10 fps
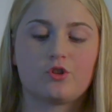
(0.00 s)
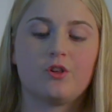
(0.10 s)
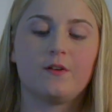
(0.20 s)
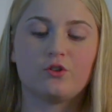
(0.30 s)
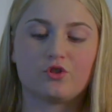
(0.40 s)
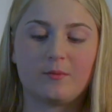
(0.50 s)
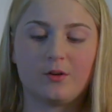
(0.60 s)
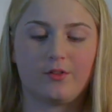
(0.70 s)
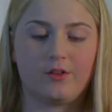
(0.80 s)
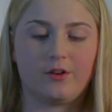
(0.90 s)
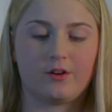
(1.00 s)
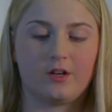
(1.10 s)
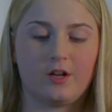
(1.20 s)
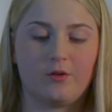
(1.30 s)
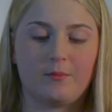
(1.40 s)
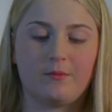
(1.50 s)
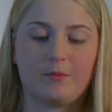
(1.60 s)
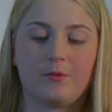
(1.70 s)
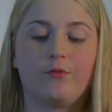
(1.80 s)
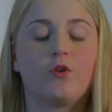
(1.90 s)
She felt drama or theater could help me
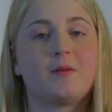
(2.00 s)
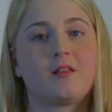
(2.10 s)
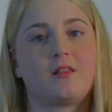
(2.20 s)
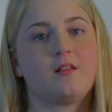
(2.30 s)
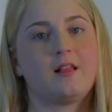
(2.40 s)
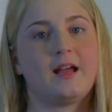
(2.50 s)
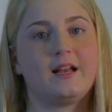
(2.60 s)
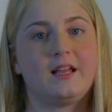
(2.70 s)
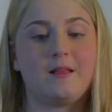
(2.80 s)
with performance anxiety